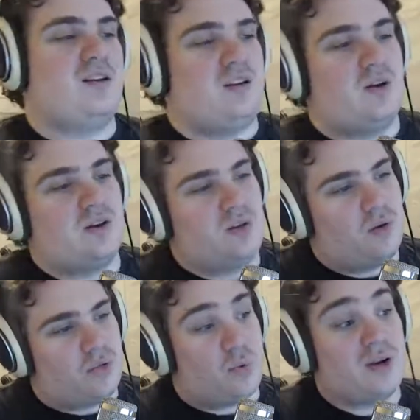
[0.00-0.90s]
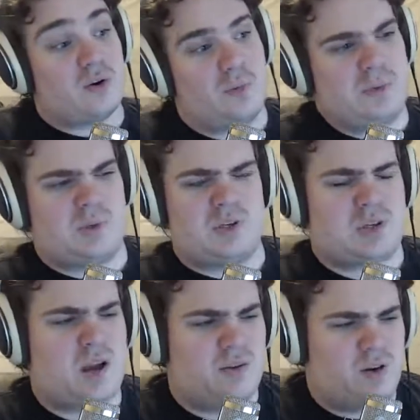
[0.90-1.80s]
You had 3 groups, which is
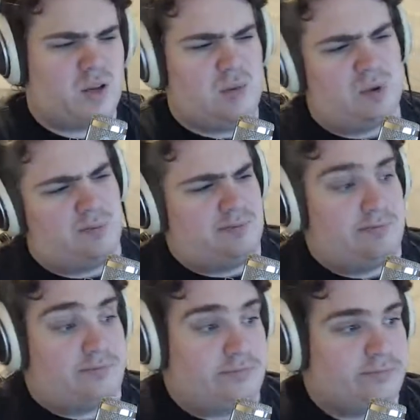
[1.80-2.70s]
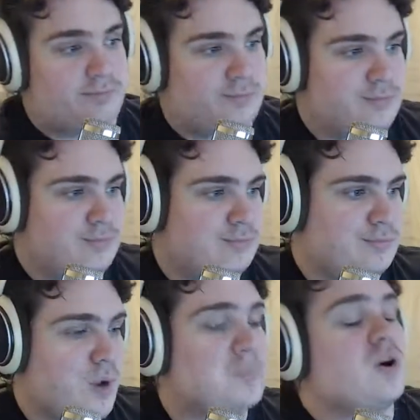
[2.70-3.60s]
kind of funky, but
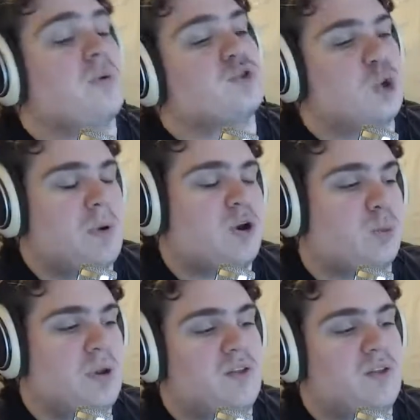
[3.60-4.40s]
I'm sorry, it was Group A, Group B,